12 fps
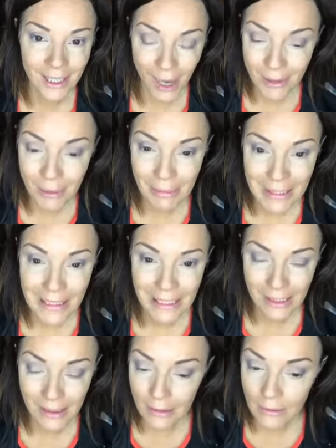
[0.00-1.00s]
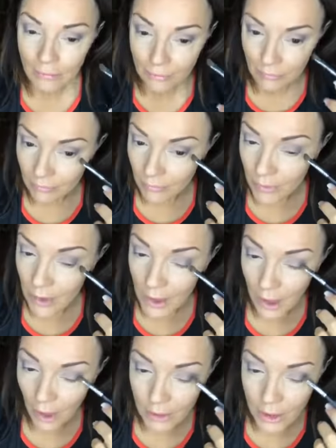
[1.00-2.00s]
I was busy.
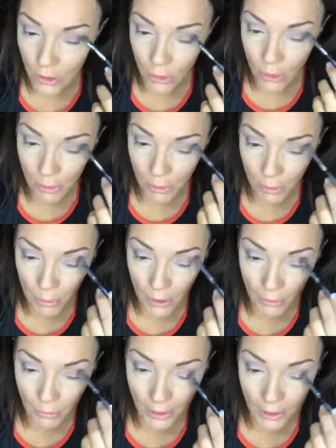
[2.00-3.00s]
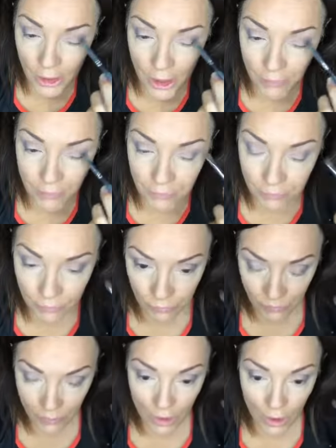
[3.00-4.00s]
I was in the corporate world running a gym.
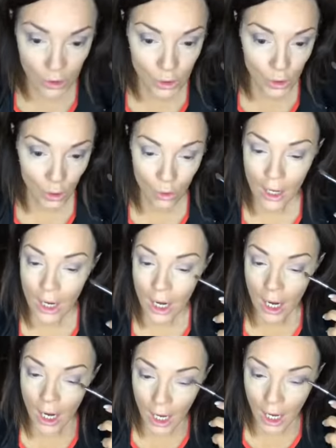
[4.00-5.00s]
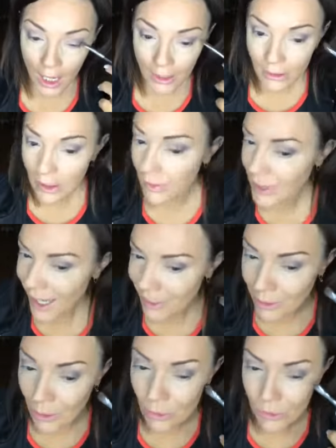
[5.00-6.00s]
So I don't have time
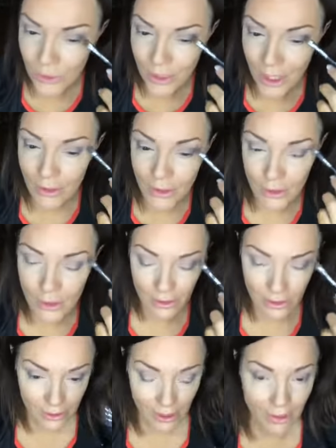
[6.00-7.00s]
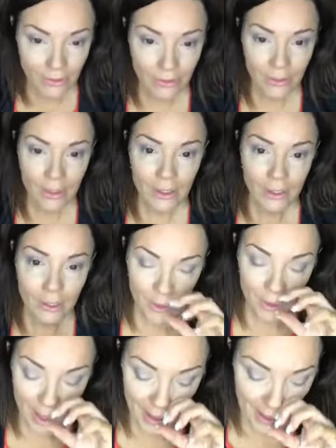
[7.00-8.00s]
to go sell stuff,
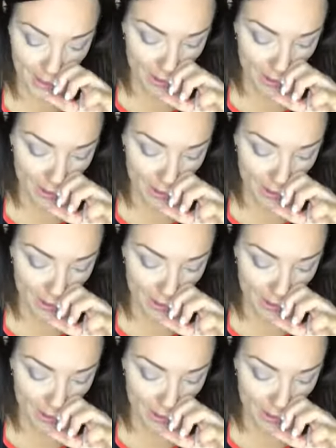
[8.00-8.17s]
okay?